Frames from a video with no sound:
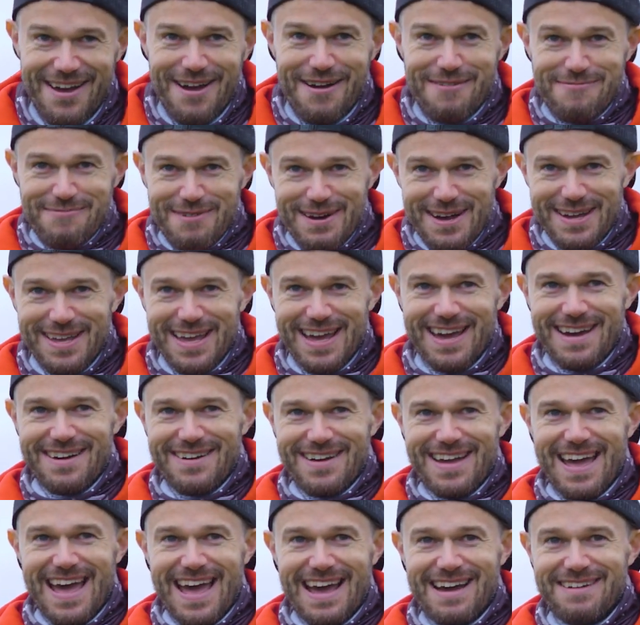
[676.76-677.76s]
Work
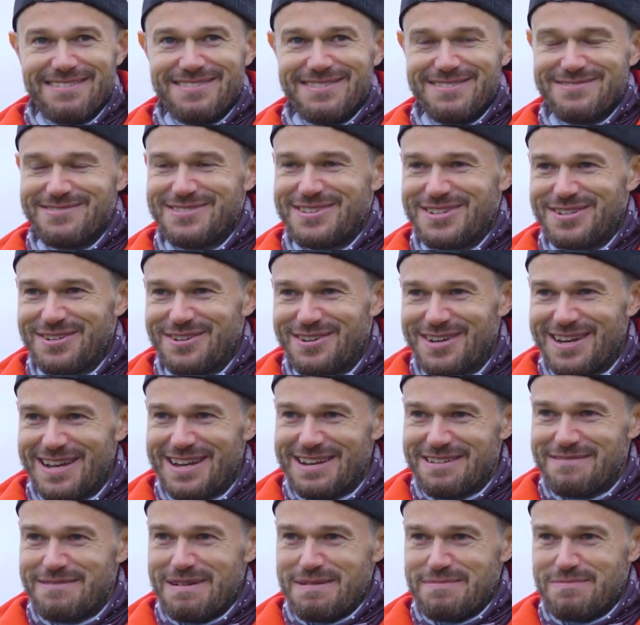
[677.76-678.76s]
out how to enjoy it a
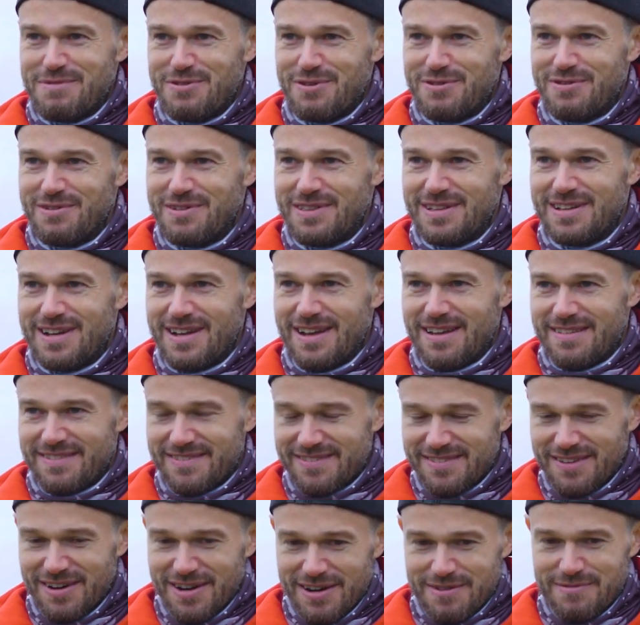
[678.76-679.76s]
little bit more.
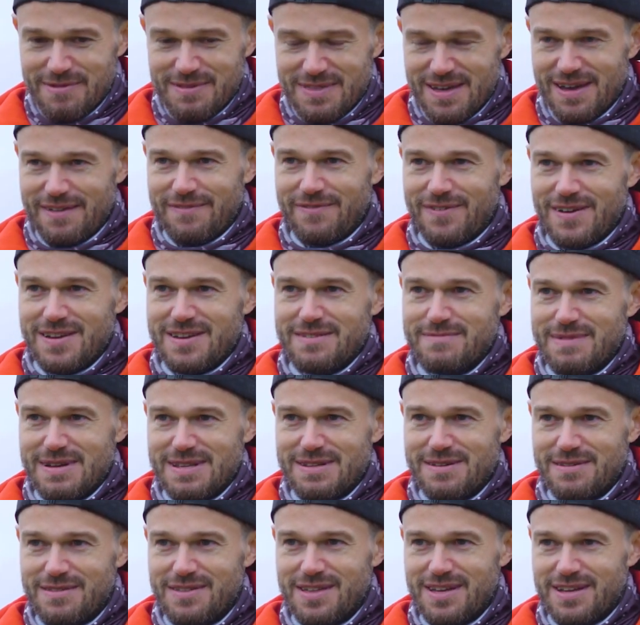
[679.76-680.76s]
Start with that
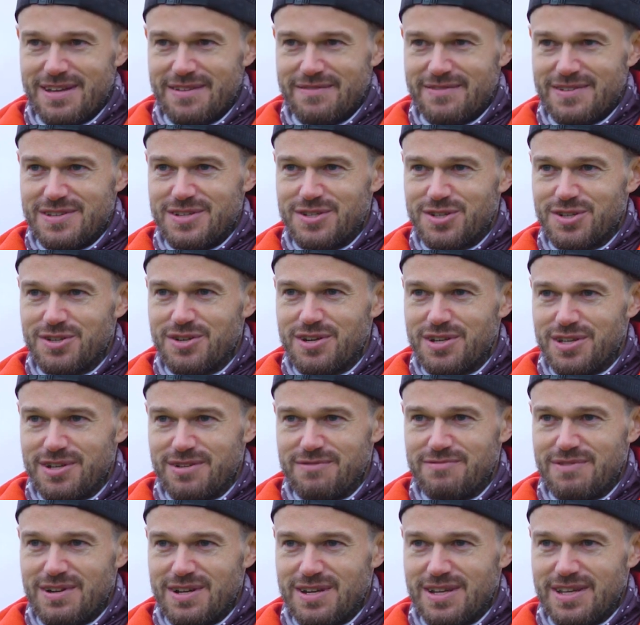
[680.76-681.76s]
fundamental thing of enjoying
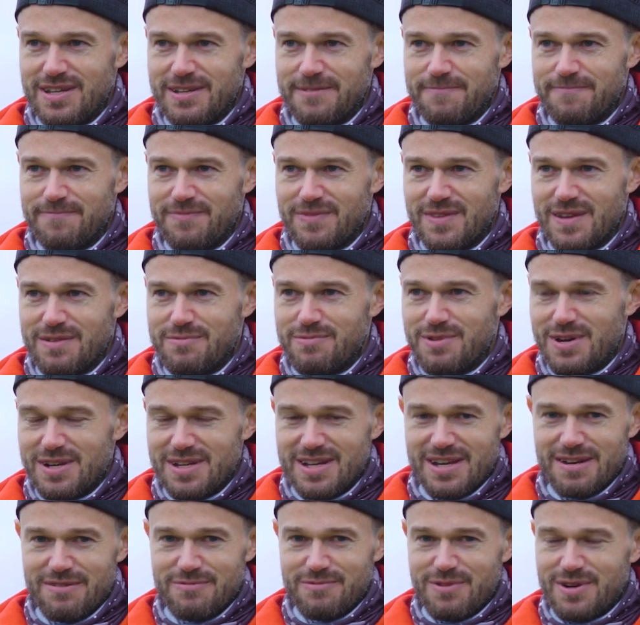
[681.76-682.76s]
your running, and work
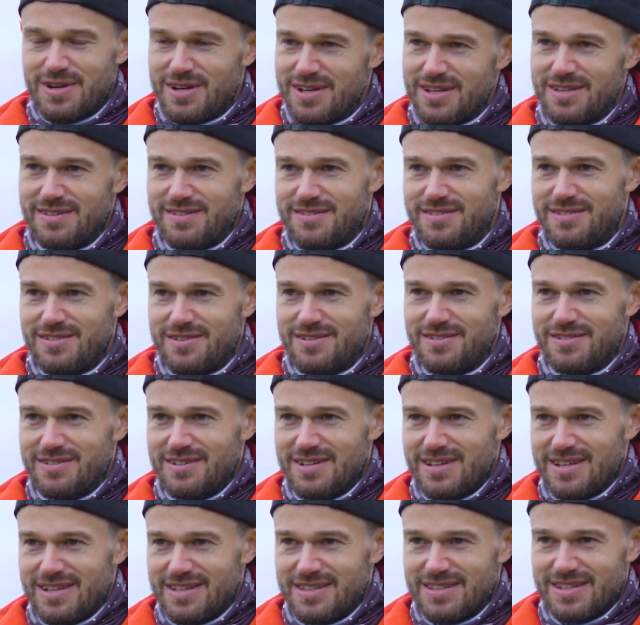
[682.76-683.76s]
out why it's not,
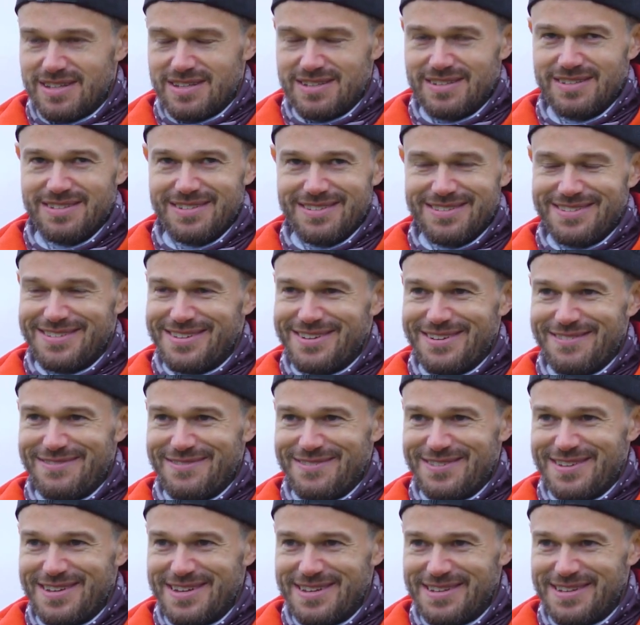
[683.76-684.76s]
and then go from there.